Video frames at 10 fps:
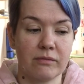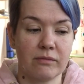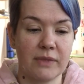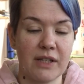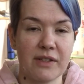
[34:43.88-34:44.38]

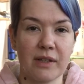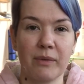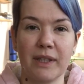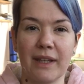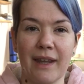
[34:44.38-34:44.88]
Dancing
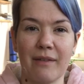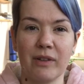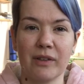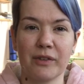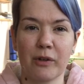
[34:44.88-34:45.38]
with the
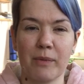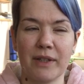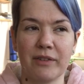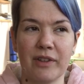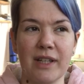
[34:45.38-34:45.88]
Devil
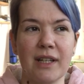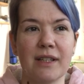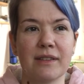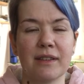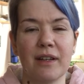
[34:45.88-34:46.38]
documentary.
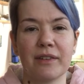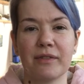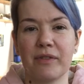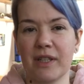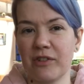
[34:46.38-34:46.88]
It's not
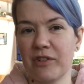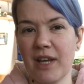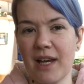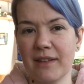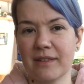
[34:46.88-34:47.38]
finished
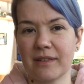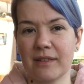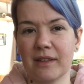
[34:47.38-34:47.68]
yet.